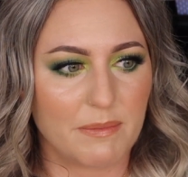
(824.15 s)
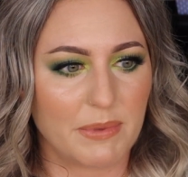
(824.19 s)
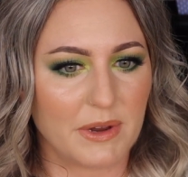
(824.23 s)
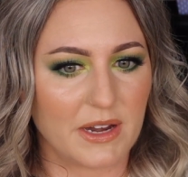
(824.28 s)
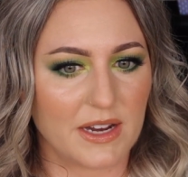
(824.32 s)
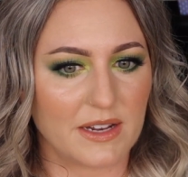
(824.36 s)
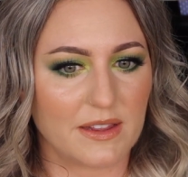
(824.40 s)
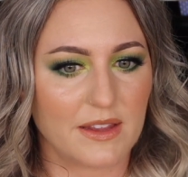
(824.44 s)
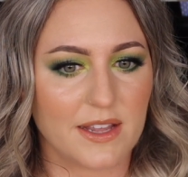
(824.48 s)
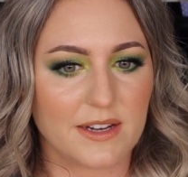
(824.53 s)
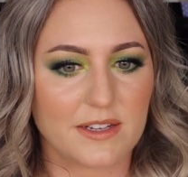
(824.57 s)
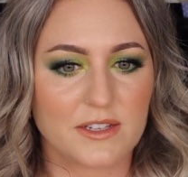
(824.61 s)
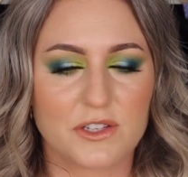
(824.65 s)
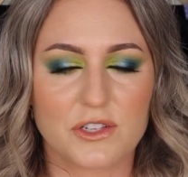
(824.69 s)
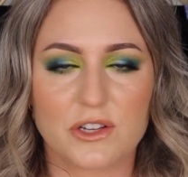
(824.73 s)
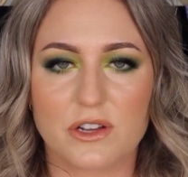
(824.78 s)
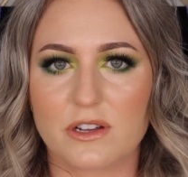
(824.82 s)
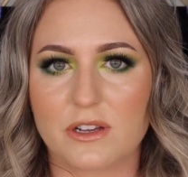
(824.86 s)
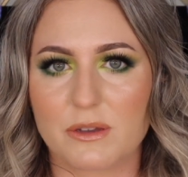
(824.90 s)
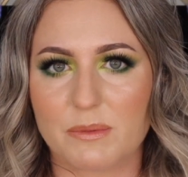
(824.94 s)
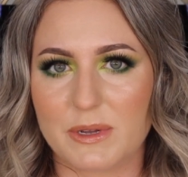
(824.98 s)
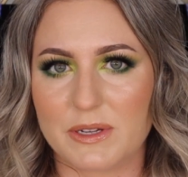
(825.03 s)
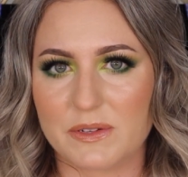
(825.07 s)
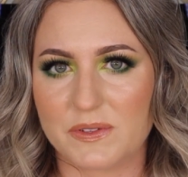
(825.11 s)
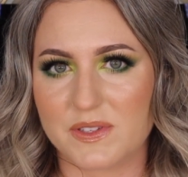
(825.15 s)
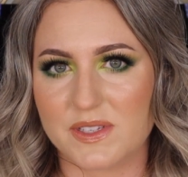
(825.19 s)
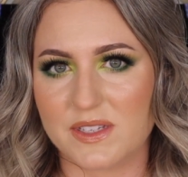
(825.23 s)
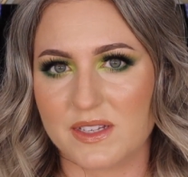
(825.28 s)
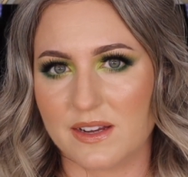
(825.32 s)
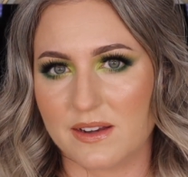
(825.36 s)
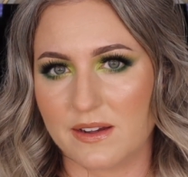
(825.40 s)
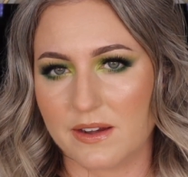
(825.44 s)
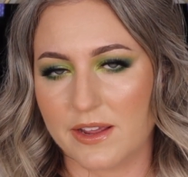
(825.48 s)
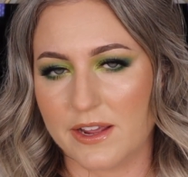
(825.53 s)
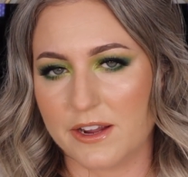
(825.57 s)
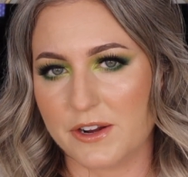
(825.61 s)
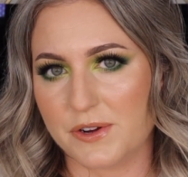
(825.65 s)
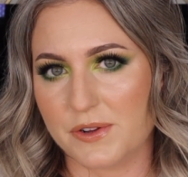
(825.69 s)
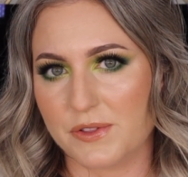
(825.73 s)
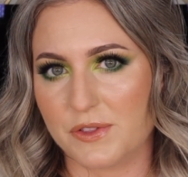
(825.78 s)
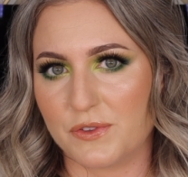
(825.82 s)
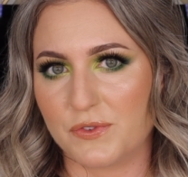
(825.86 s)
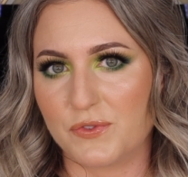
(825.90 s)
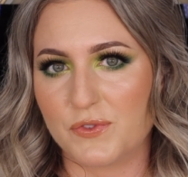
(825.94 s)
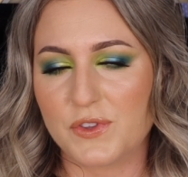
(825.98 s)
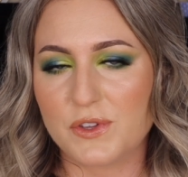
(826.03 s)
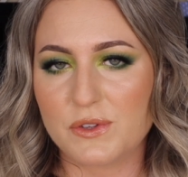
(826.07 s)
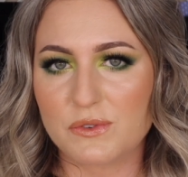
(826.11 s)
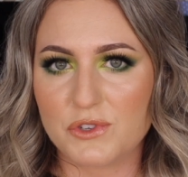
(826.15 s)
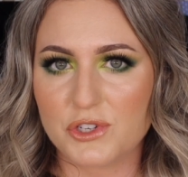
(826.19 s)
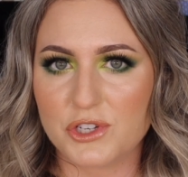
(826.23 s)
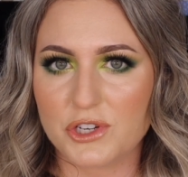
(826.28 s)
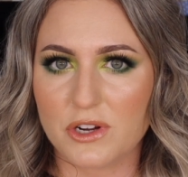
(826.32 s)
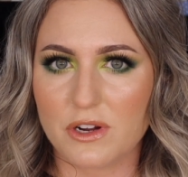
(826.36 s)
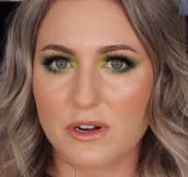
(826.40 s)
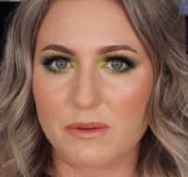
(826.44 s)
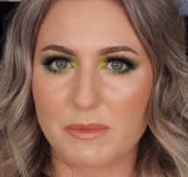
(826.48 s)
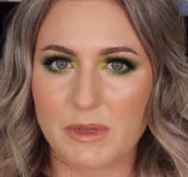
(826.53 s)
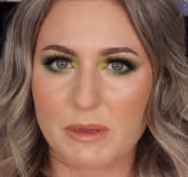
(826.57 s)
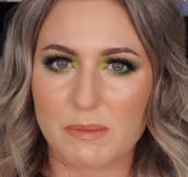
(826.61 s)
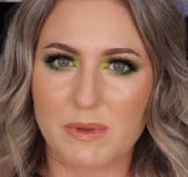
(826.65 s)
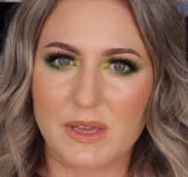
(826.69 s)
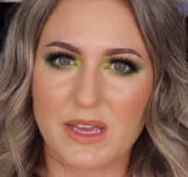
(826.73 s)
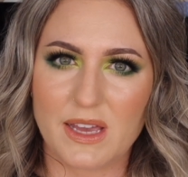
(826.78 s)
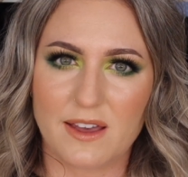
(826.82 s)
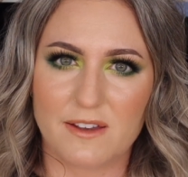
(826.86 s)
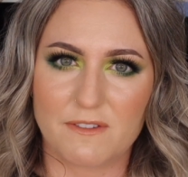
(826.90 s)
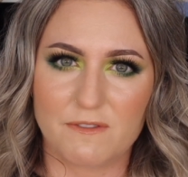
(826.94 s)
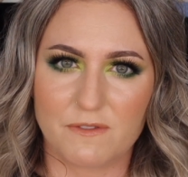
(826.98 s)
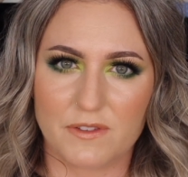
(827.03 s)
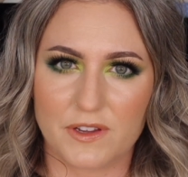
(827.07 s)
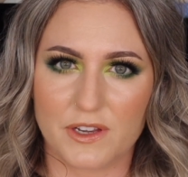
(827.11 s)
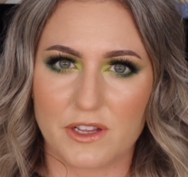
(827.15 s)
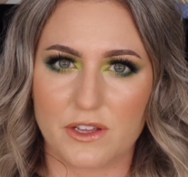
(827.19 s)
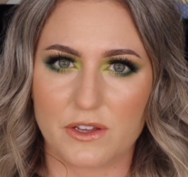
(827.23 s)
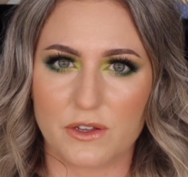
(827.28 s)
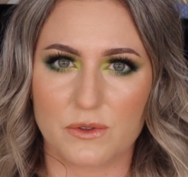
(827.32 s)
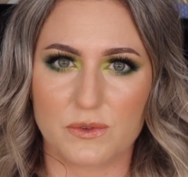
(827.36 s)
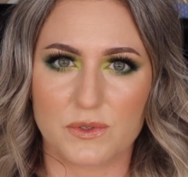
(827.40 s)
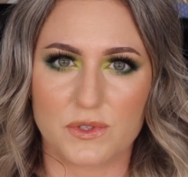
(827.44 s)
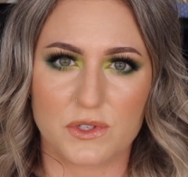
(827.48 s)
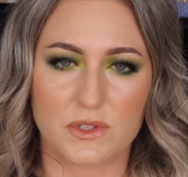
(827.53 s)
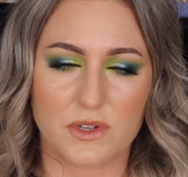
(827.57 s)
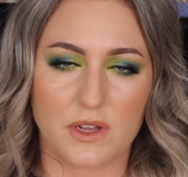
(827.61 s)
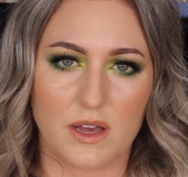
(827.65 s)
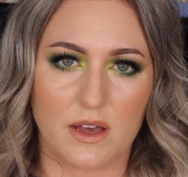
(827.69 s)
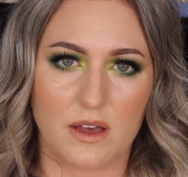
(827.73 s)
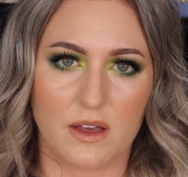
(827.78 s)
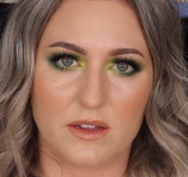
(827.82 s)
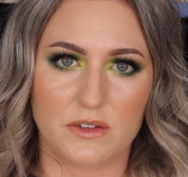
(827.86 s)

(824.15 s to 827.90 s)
but I'd like to talk about skincare in the future, maybe have videos